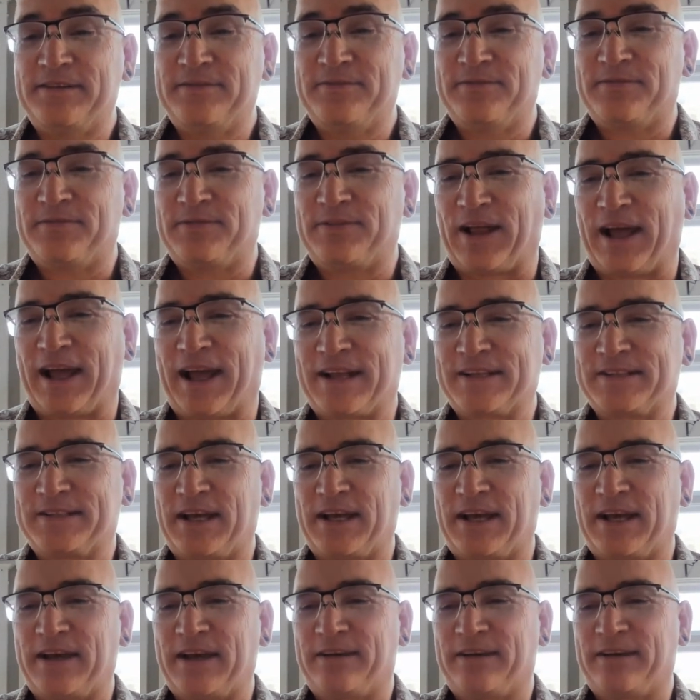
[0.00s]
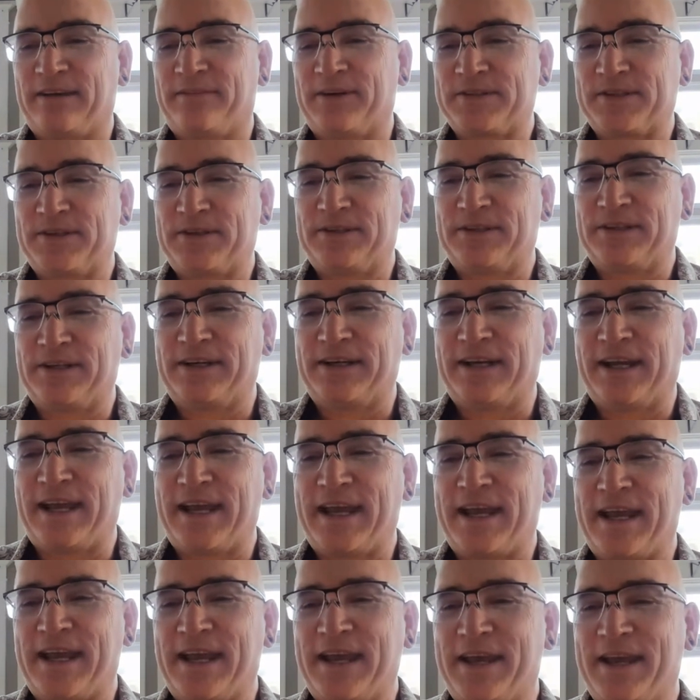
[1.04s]
Flagstaff, Arizona.
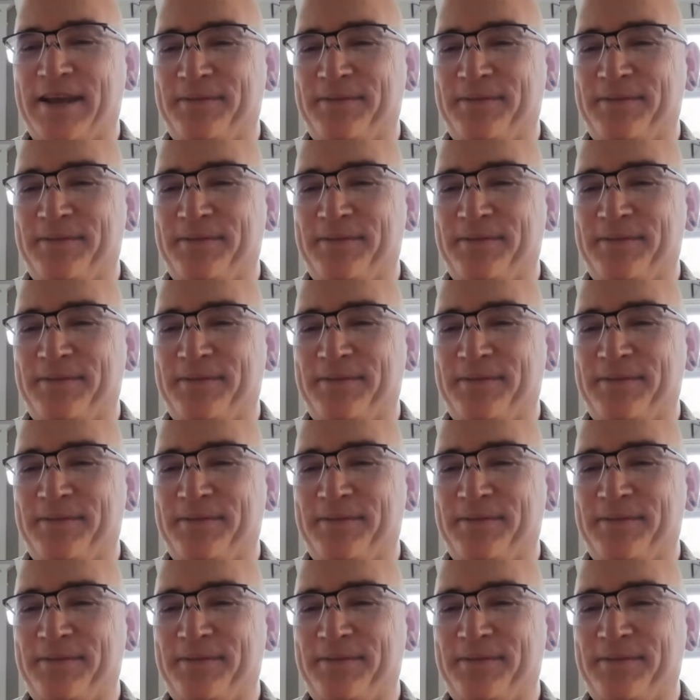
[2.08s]
Hey,